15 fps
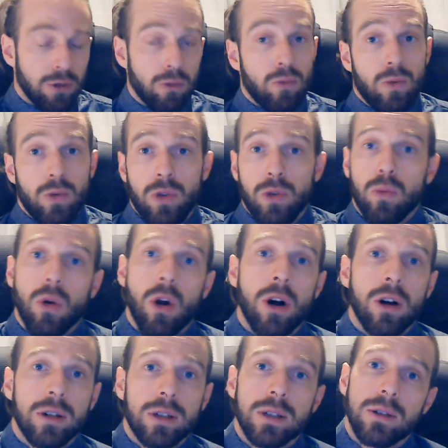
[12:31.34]
The
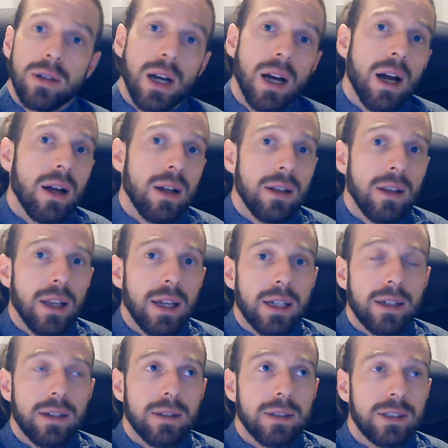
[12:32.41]
wrong,
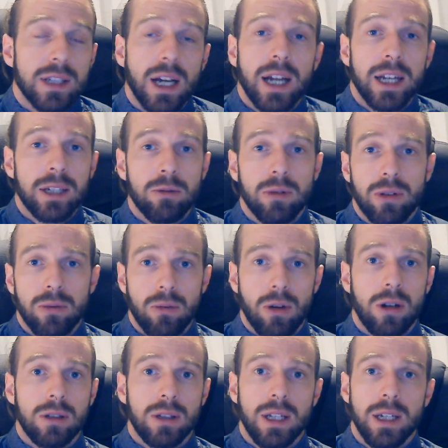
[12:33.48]
like signing with the
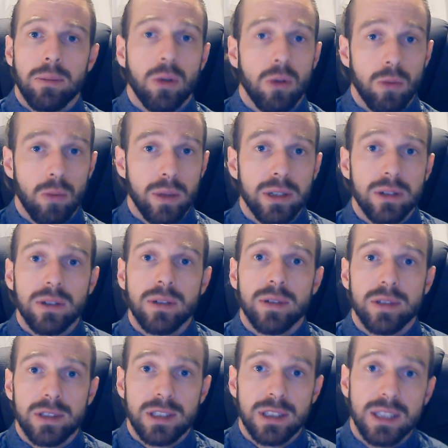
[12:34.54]
wrong label will
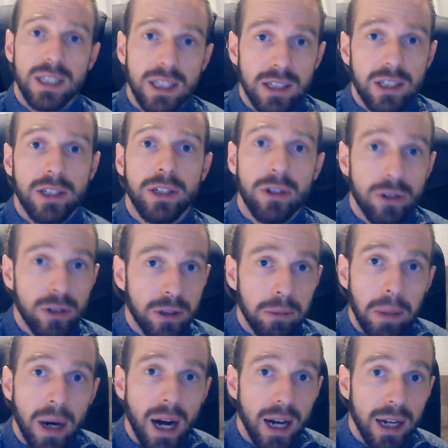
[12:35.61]
see to your
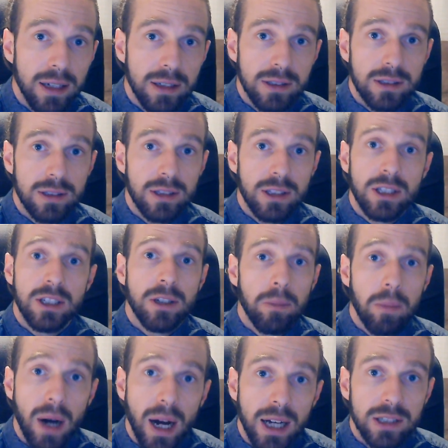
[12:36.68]
demise, the
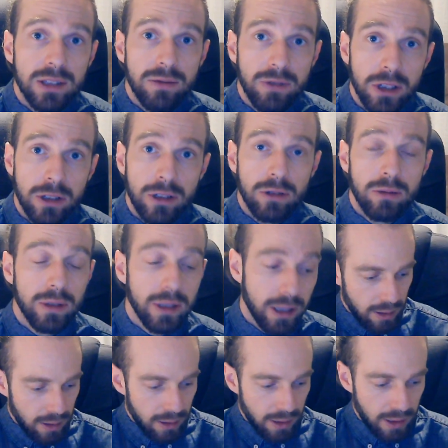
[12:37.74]
demise of your
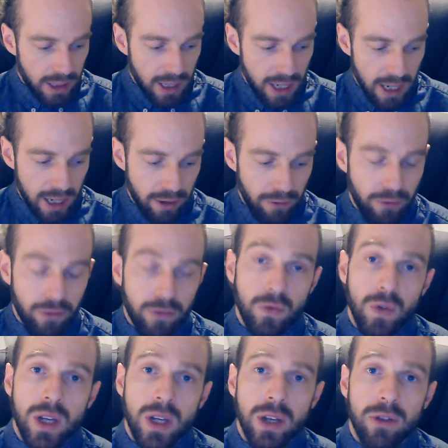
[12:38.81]
career.
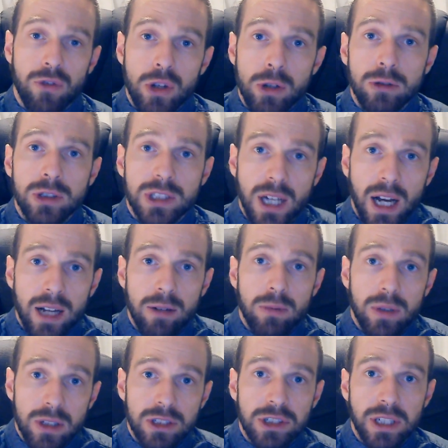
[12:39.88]
If you sign
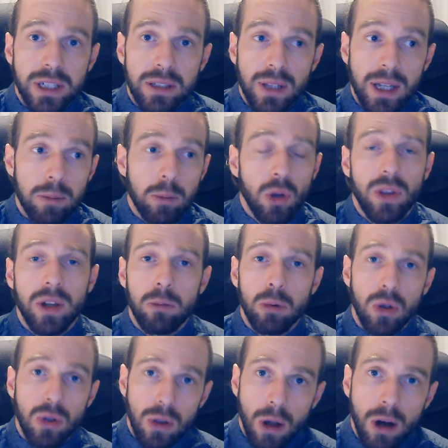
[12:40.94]
with a shitty label, they will
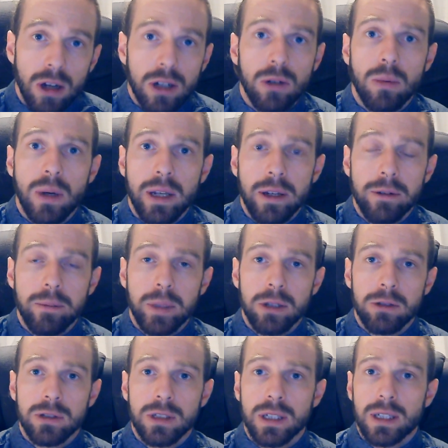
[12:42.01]
lock away your
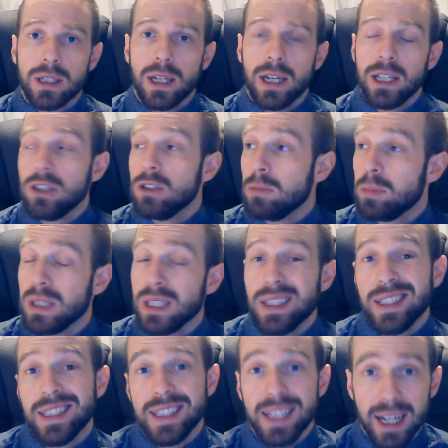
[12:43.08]
music and you'll be
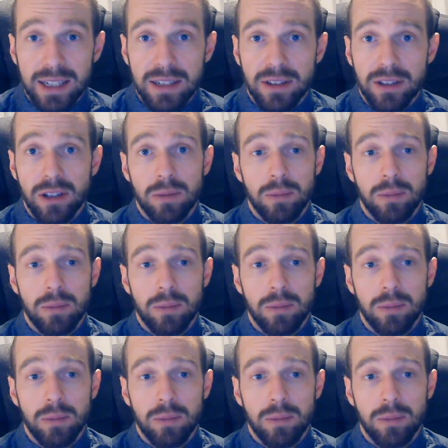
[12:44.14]
in debt to them.